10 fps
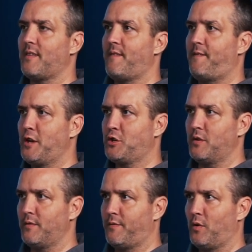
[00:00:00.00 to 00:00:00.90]

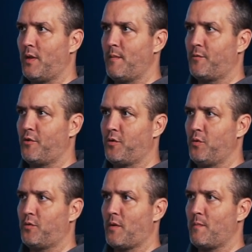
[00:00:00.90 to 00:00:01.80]
efficient for them to
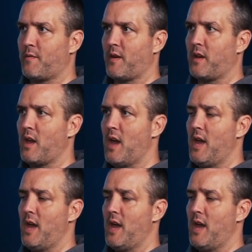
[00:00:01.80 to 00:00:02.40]
do something,